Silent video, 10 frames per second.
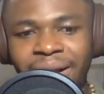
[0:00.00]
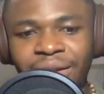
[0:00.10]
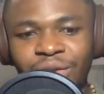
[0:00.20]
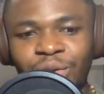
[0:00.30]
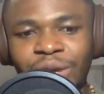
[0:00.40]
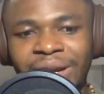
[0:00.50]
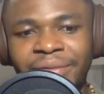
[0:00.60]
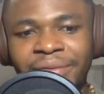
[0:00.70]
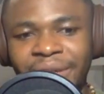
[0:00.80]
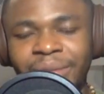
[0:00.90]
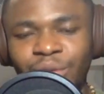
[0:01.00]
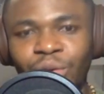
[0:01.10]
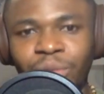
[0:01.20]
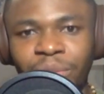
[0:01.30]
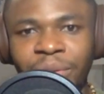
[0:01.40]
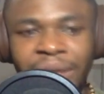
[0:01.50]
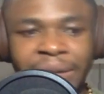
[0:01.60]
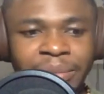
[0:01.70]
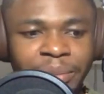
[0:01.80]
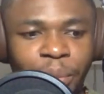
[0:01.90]
So you can have, um, you know,
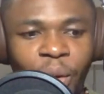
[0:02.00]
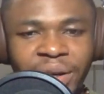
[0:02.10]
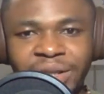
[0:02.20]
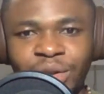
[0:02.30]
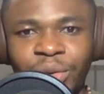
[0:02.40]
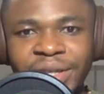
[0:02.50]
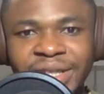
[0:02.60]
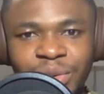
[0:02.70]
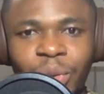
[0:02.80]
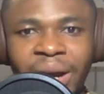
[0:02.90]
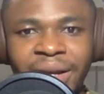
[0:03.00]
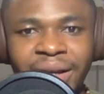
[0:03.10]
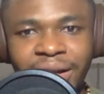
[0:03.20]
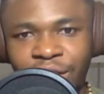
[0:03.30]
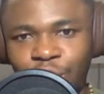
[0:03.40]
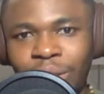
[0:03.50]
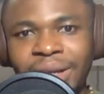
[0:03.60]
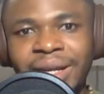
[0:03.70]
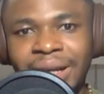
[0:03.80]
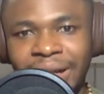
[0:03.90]
um, points or reasons why you are
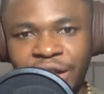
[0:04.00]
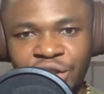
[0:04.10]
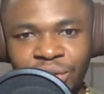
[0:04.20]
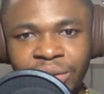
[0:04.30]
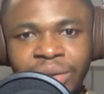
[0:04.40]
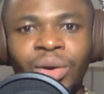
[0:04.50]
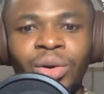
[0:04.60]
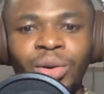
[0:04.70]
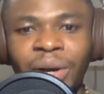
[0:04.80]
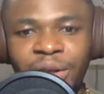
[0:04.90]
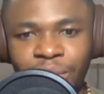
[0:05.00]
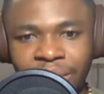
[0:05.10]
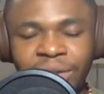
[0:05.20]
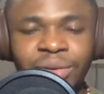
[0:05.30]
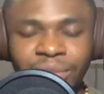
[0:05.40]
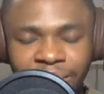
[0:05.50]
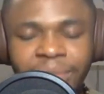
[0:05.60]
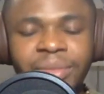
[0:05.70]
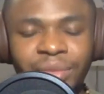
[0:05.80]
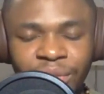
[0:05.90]
taking an action or why you are, you know,
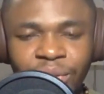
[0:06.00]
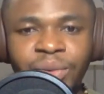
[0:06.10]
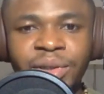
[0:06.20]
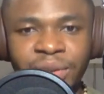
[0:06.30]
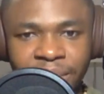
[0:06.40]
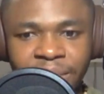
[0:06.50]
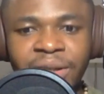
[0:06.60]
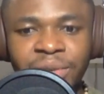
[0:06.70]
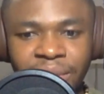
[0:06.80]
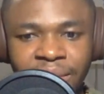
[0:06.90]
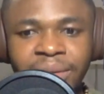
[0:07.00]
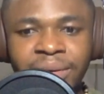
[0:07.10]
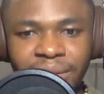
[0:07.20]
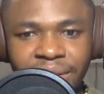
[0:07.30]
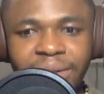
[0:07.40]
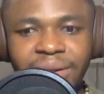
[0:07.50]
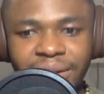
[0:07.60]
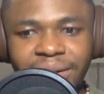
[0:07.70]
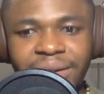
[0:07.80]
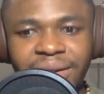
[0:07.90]
doing something actually.
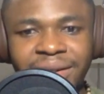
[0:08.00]
yeah.